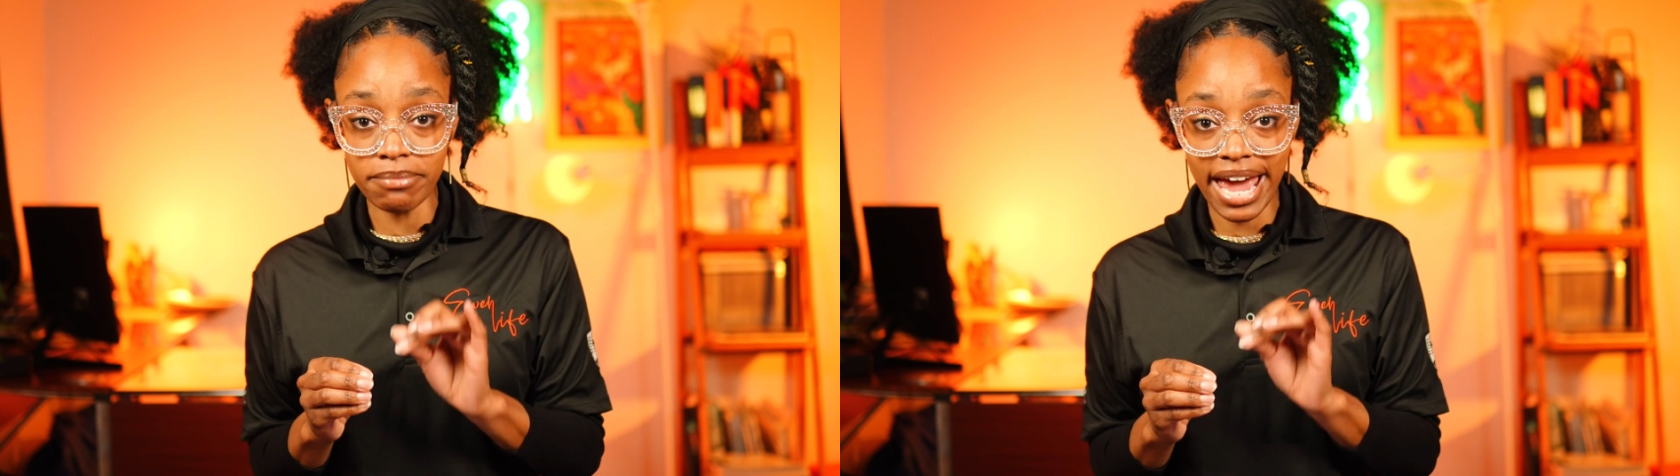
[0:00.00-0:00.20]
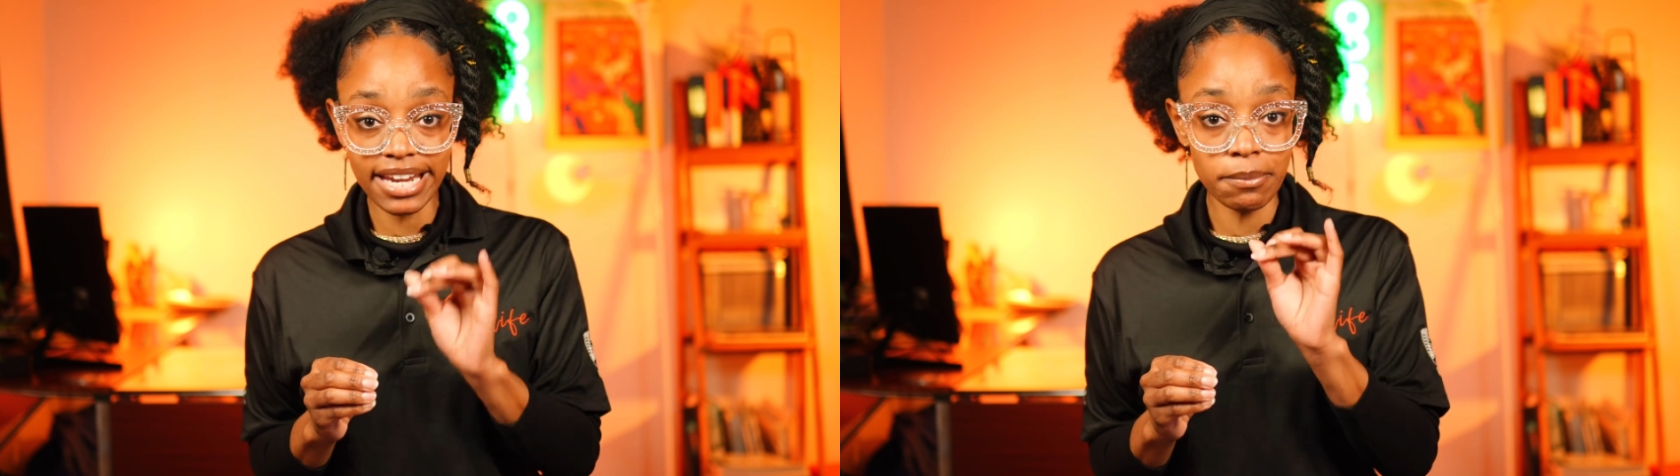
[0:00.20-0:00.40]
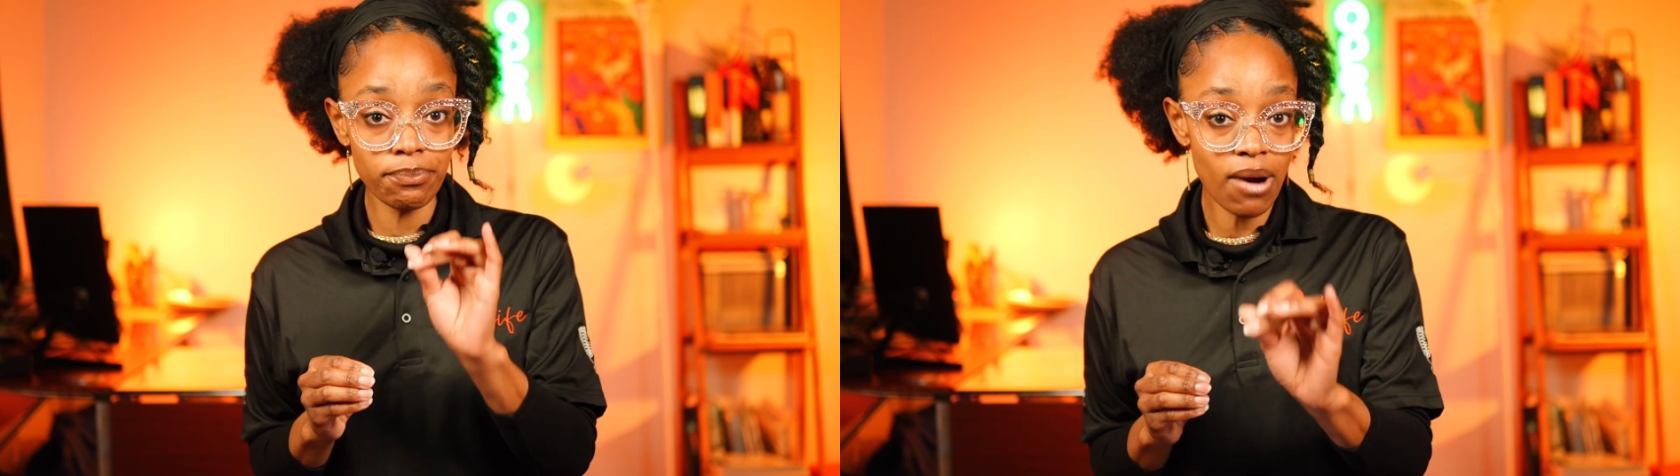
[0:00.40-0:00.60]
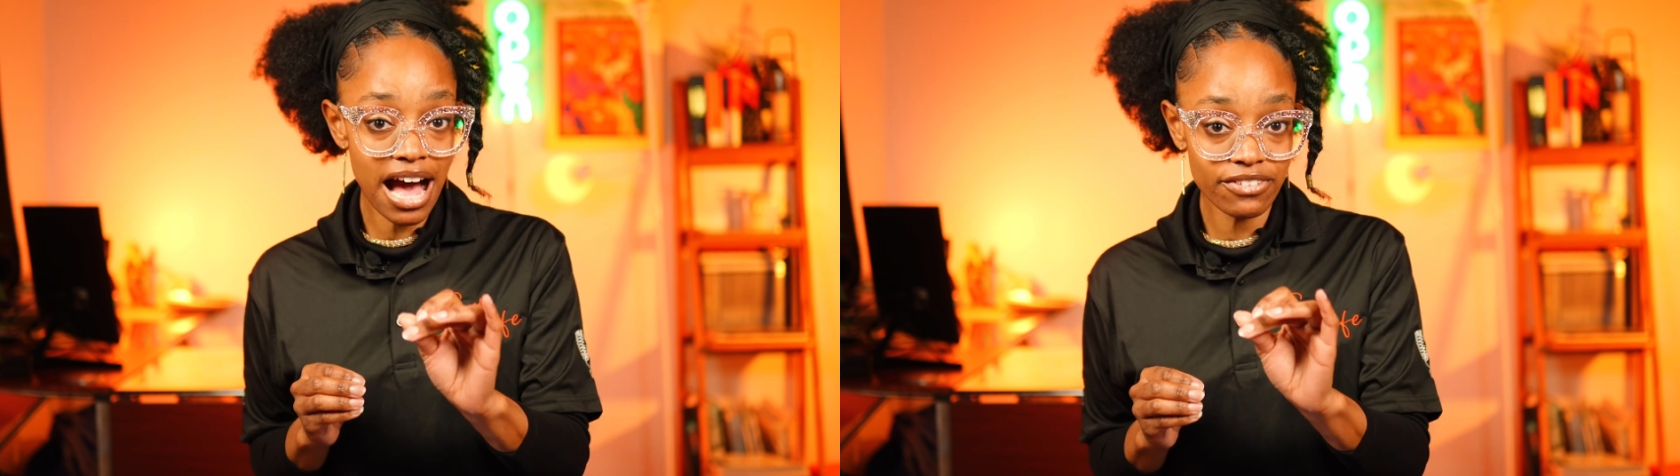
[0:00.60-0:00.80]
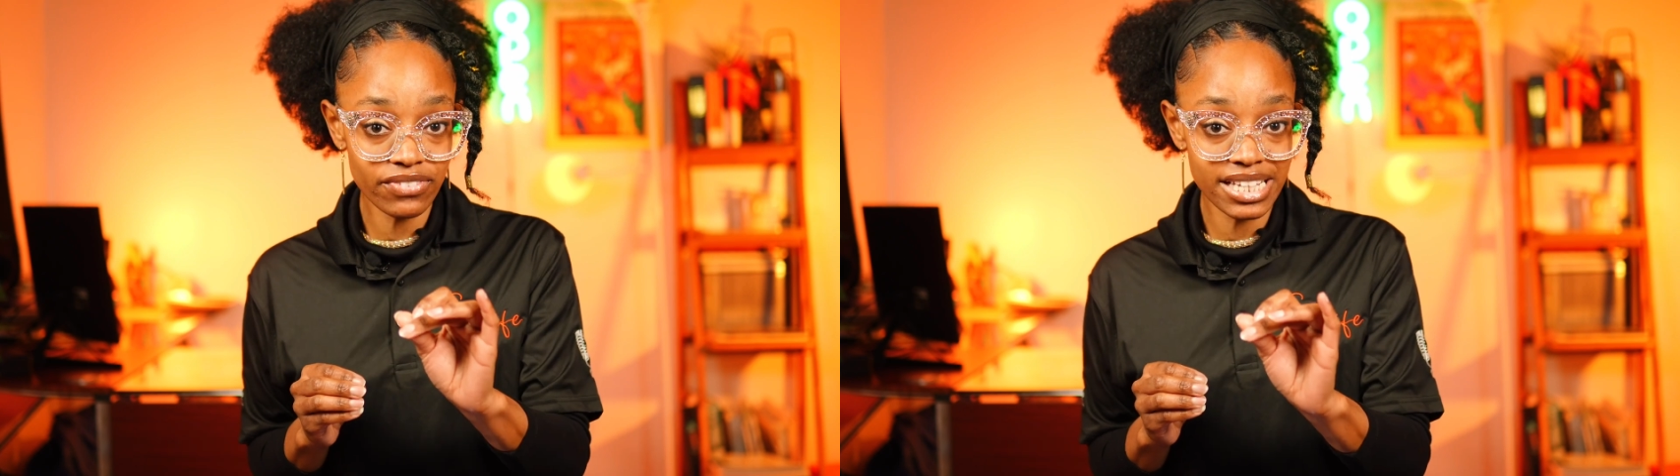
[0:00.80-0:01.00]
made in
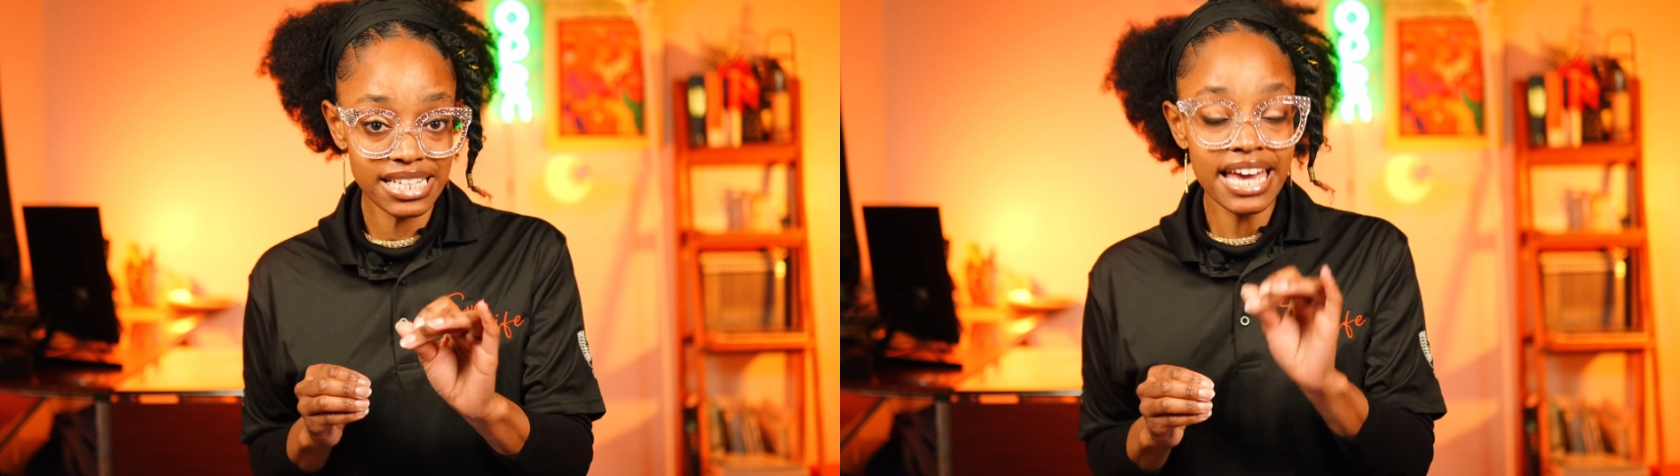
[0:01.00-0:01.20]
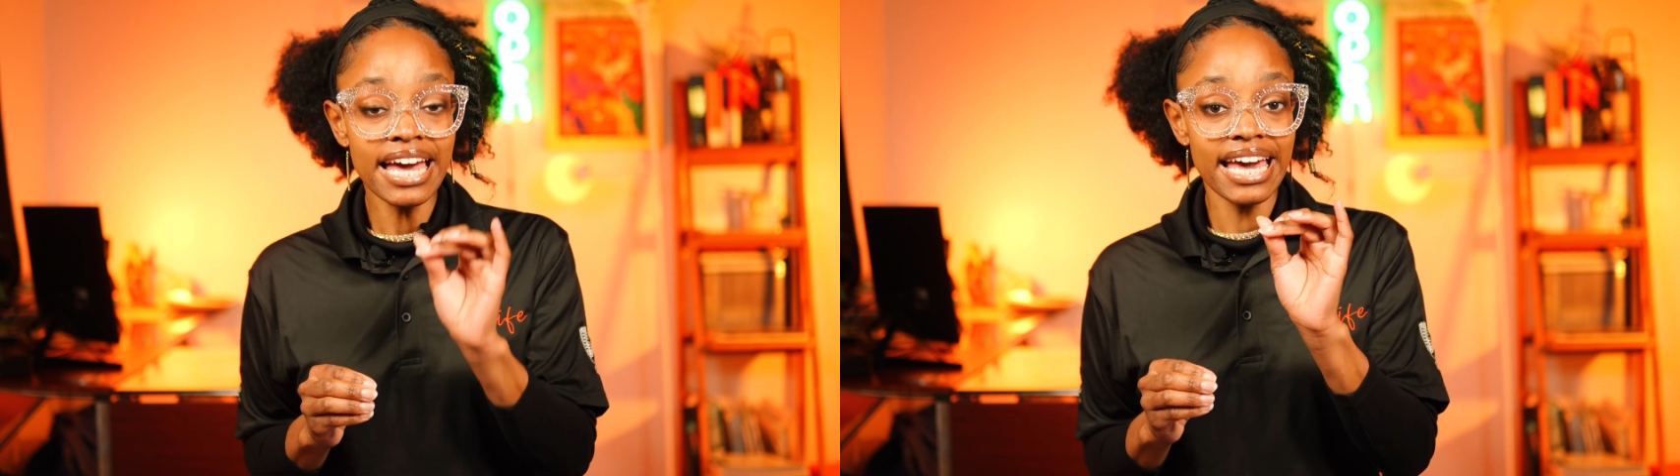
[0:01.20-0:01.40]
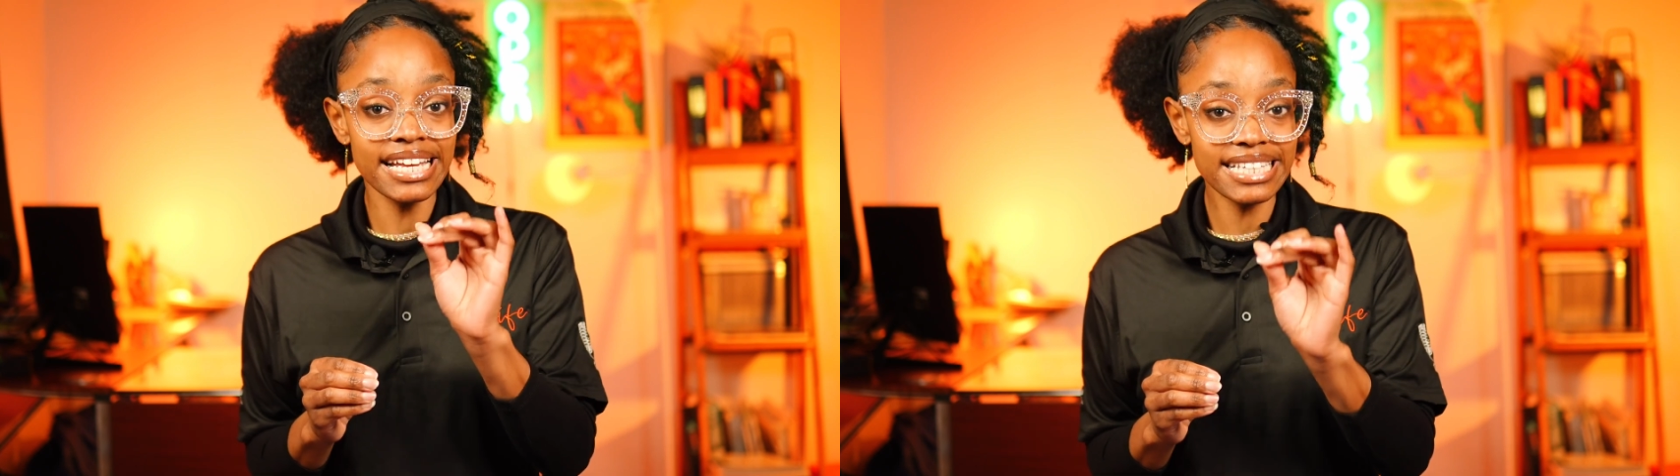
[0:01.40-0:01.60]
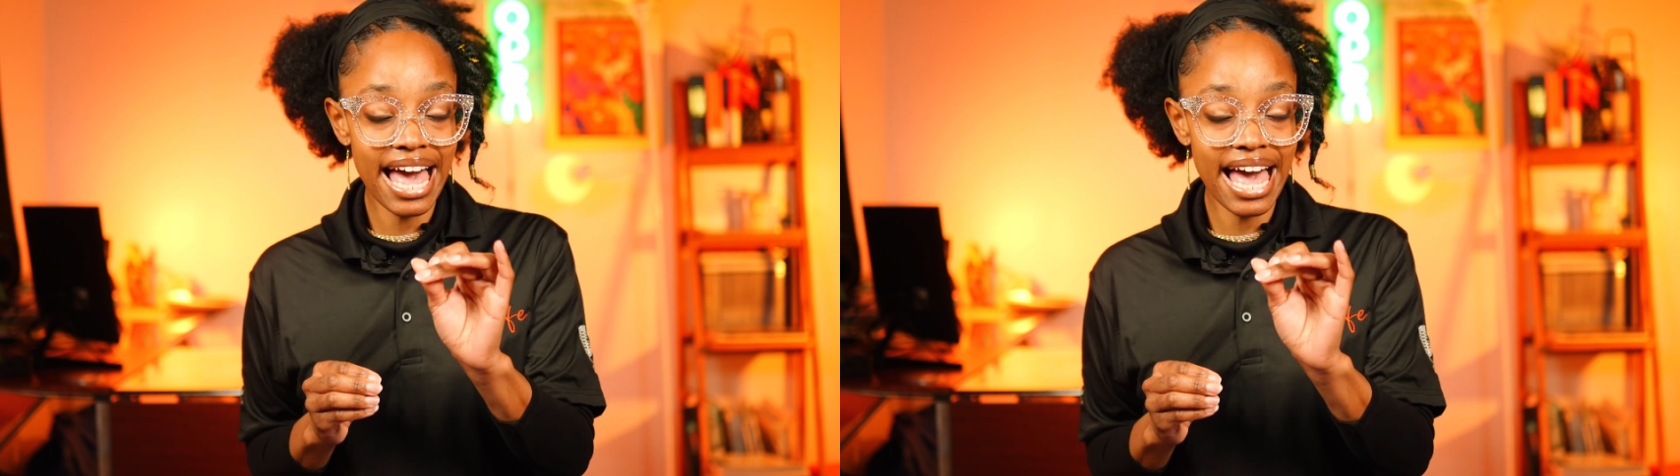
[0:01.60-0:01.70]
profits is